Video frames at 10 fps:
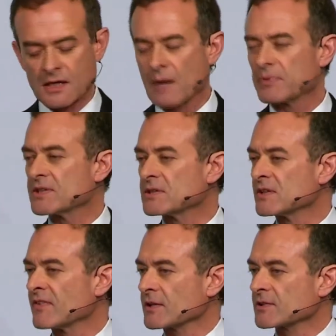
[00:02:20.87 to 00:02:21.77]

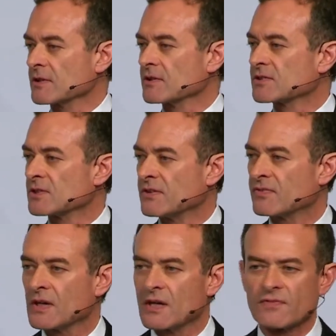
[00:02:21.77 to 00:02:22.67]
competitive alternative,